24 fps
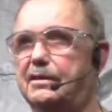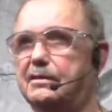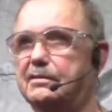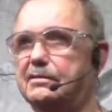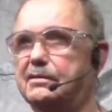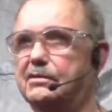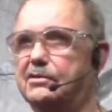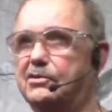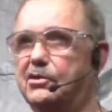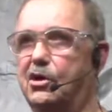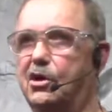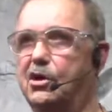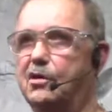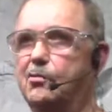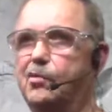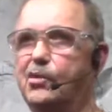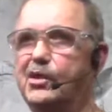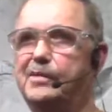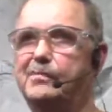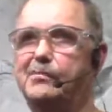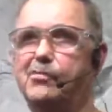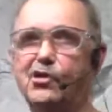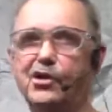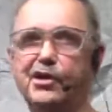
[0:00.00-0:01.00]
So you'll all
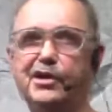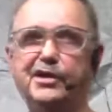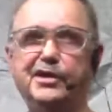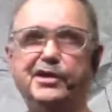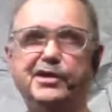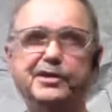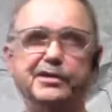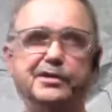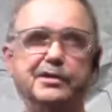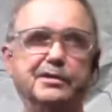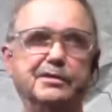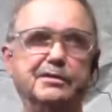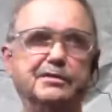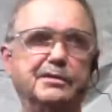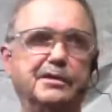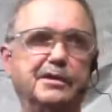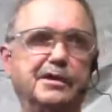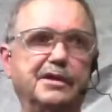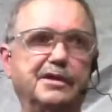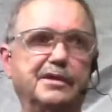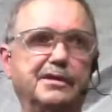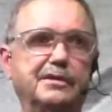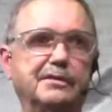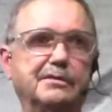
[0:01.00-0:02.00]
be bringing in
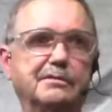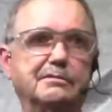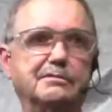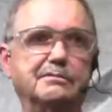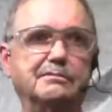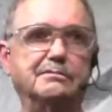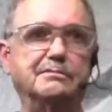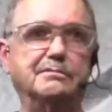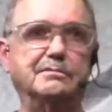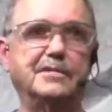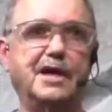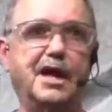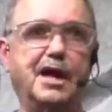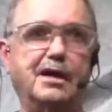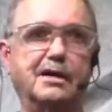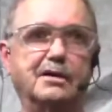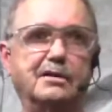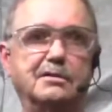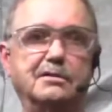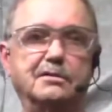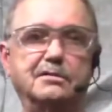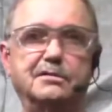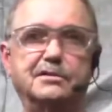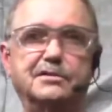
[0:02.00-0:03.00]
a
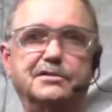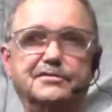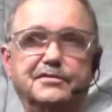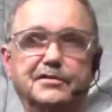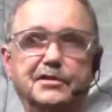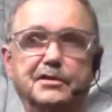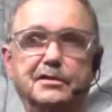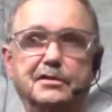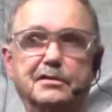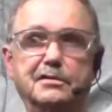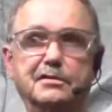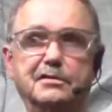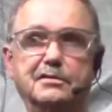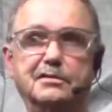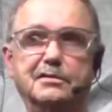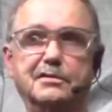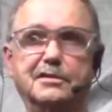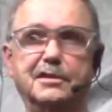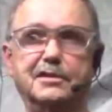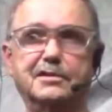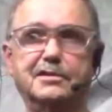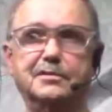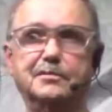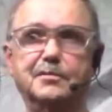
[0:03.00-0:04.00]
hollow sphere
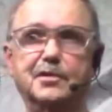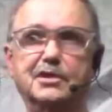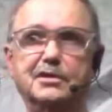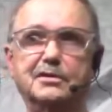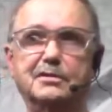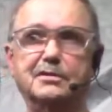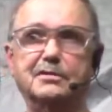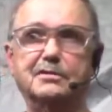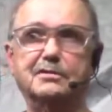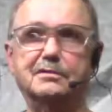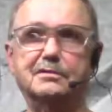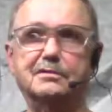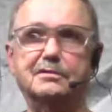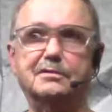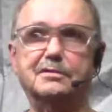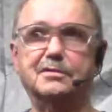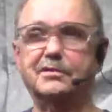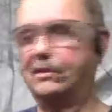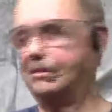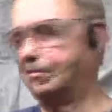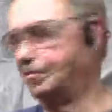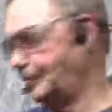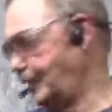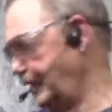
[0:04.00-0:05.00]
next month?
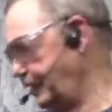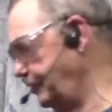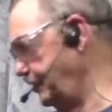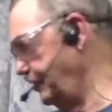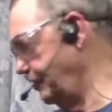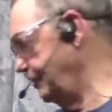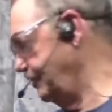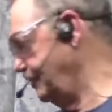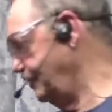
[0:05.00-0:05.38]
Maybe